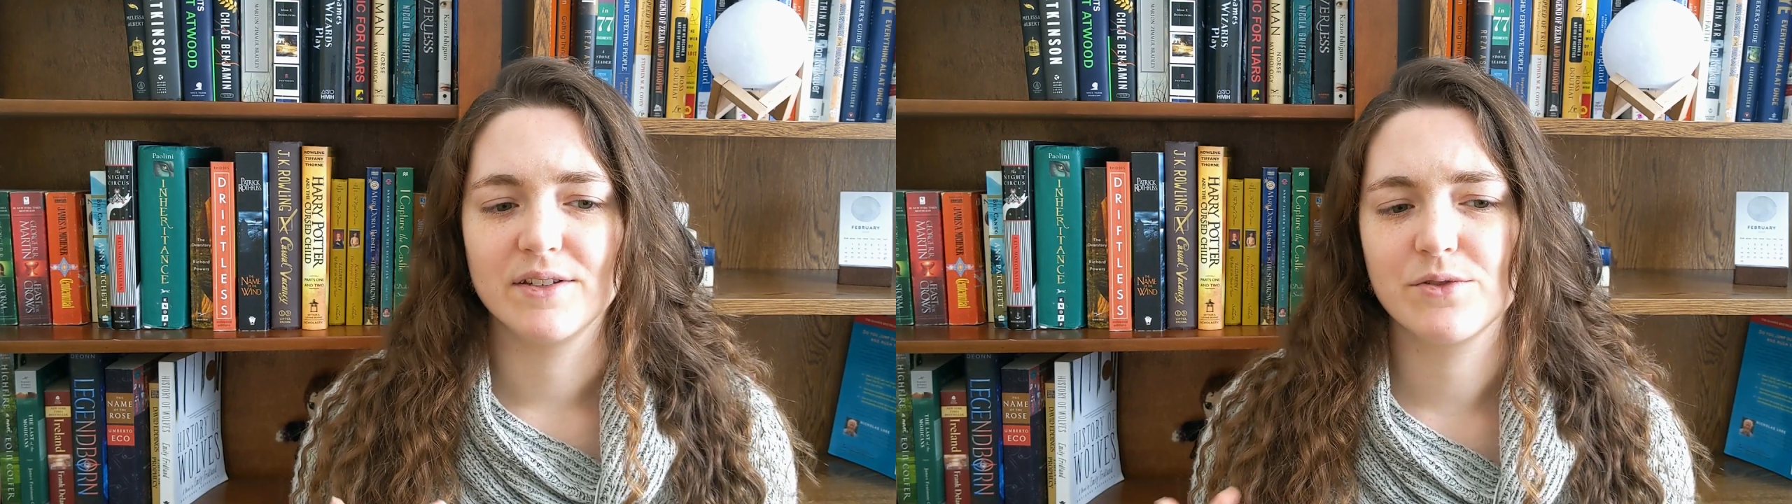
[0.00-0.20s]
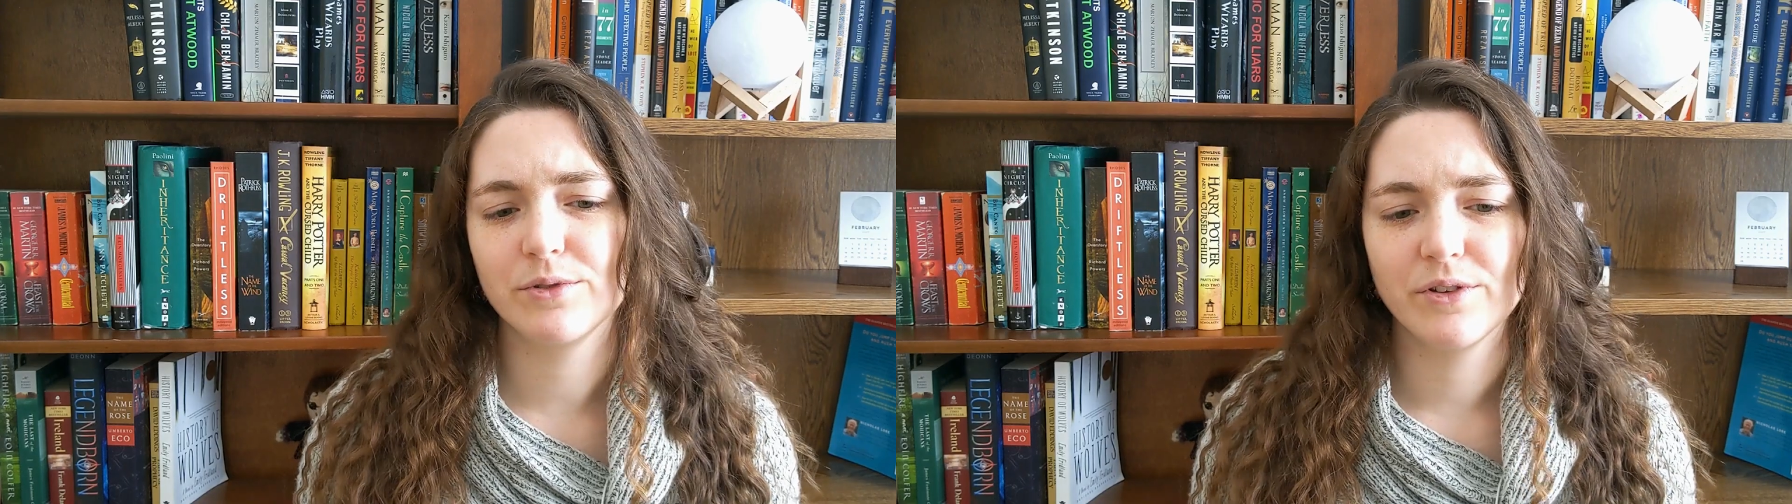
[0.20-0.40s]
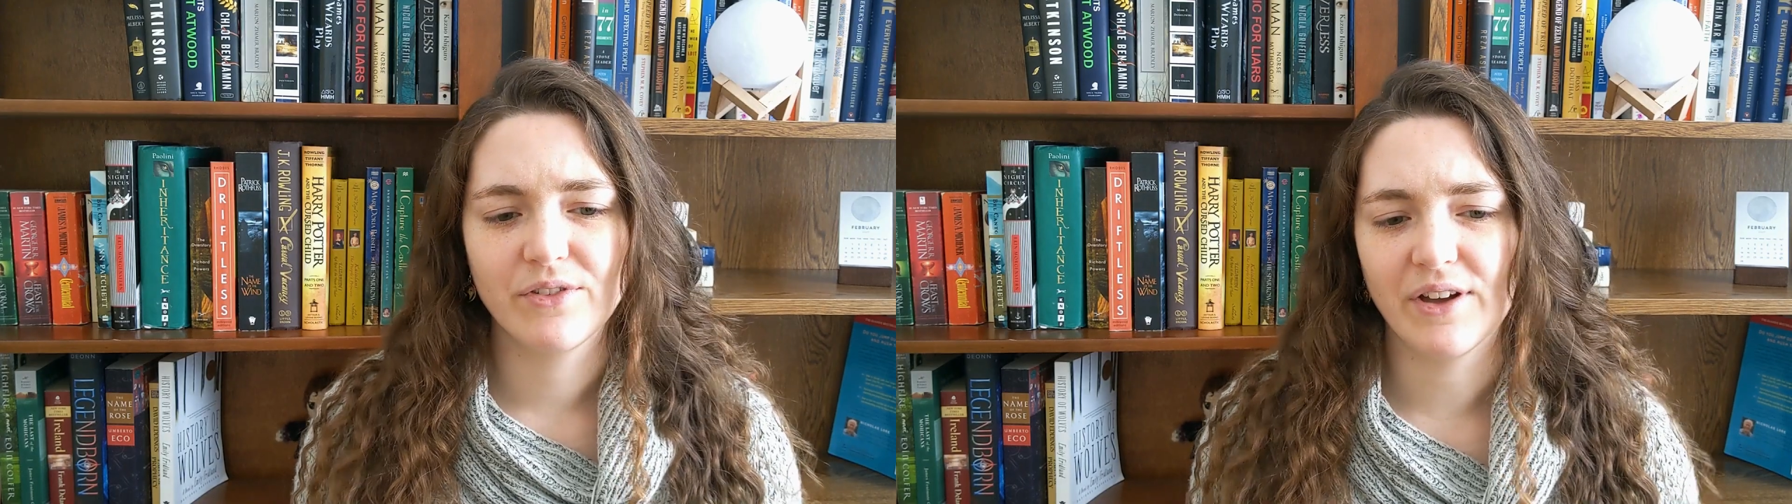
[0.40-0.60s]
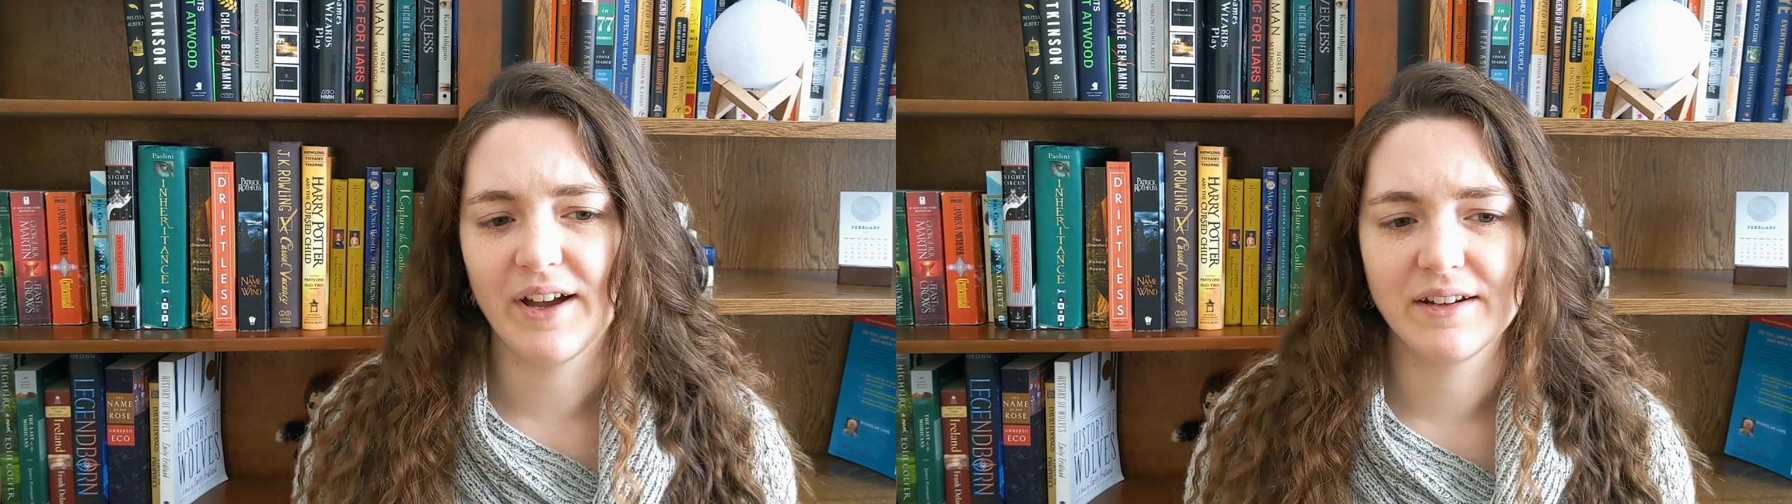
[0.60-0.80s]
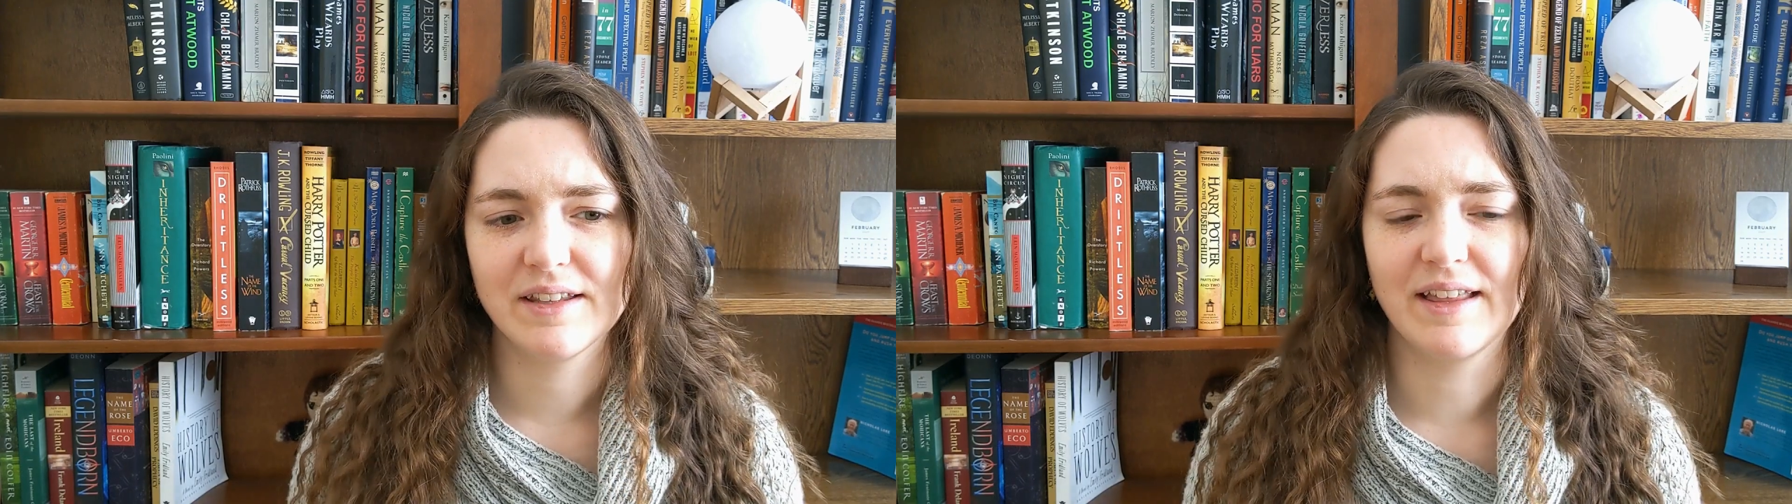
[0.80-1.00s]
school of
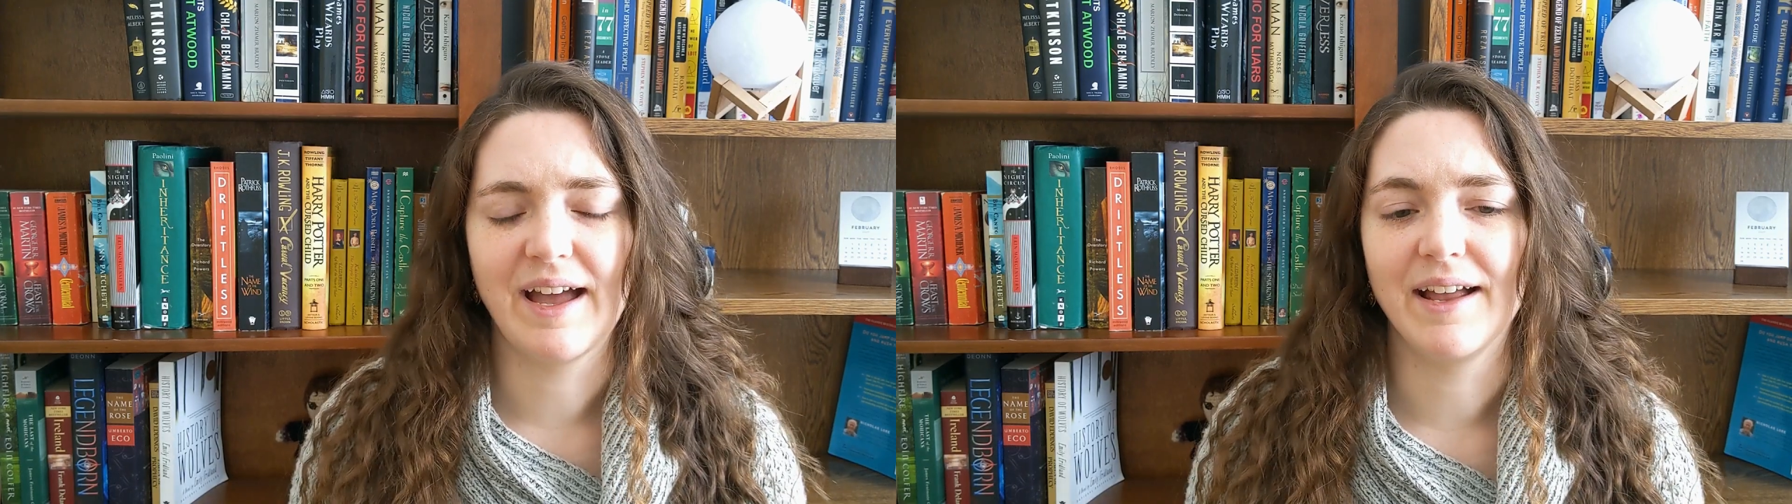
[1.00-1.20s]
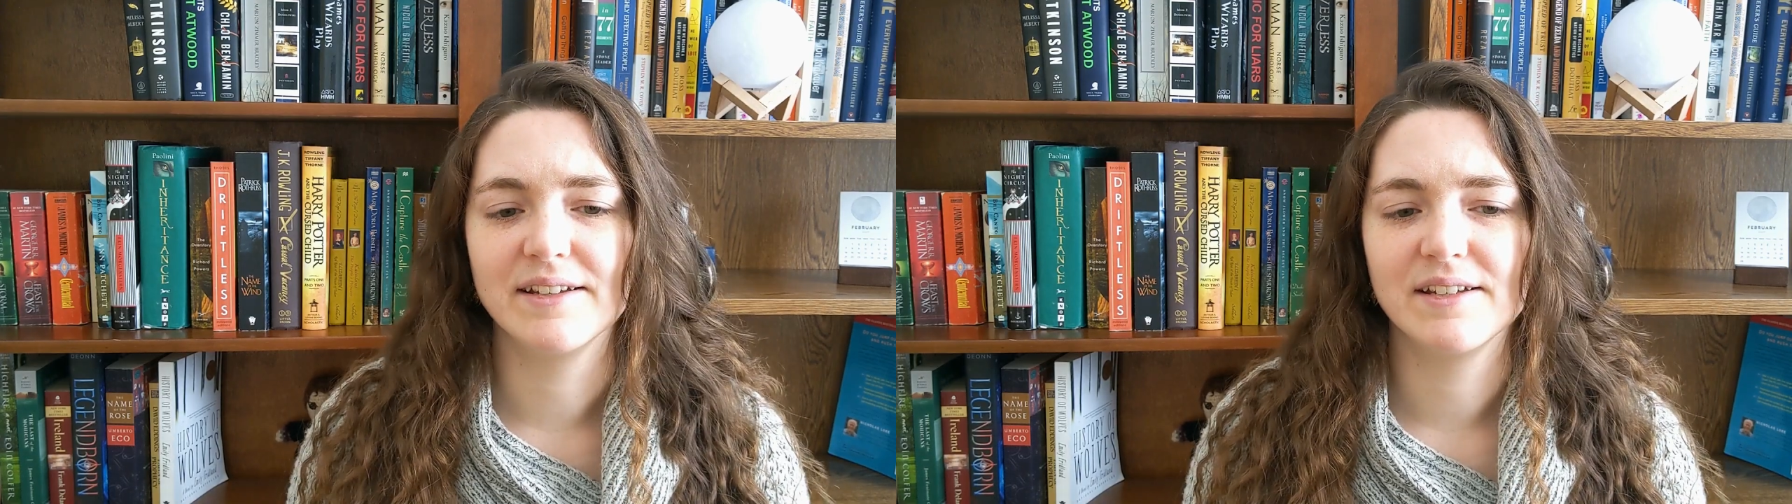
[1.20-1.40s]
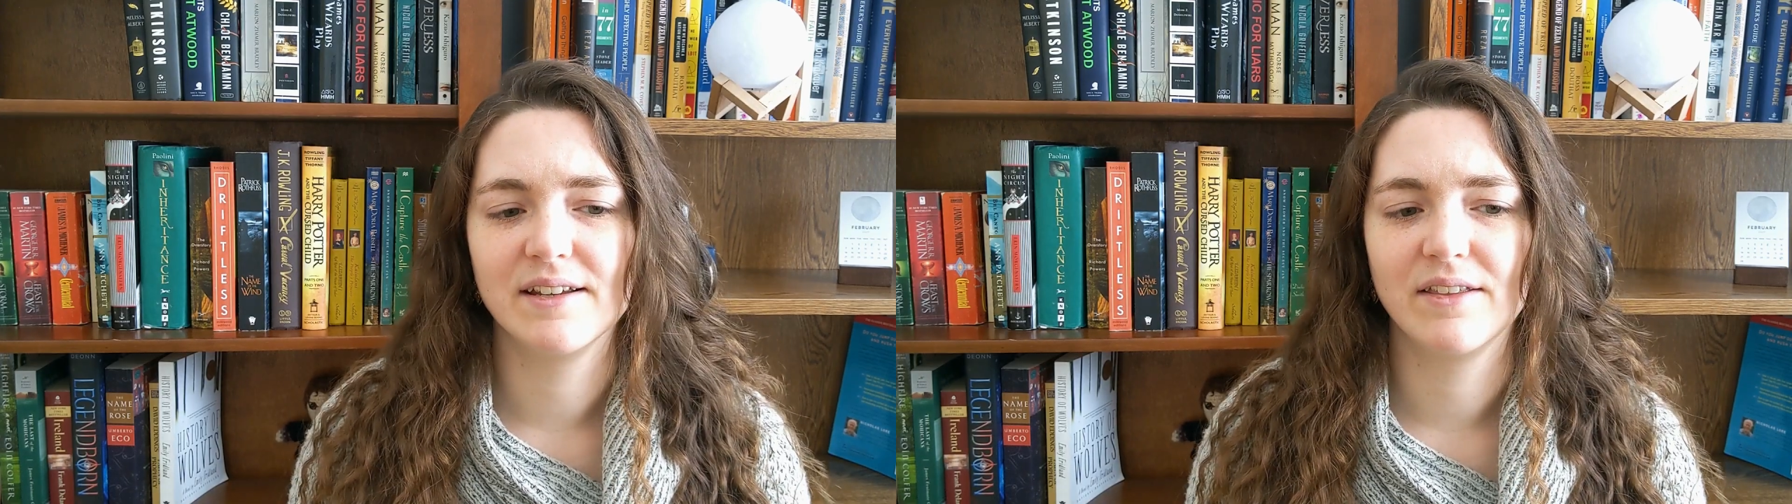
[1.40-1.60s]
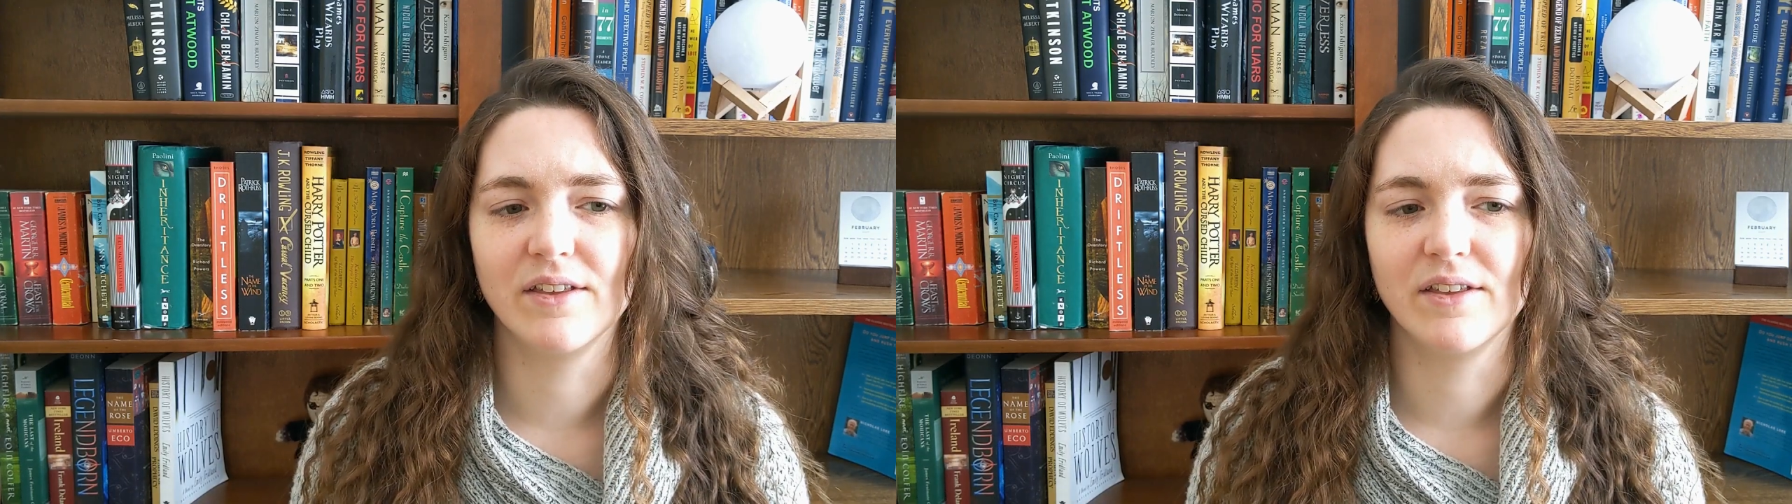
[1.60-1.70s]
thought that